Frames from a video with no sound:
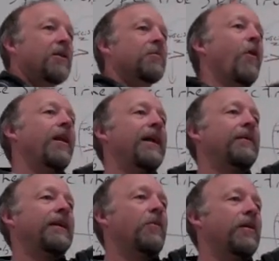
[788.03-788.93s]
Good morning,
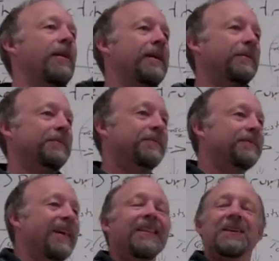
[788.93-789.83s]
Emily. Good morning, Megan.
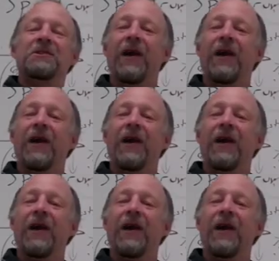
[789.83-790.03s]
They look so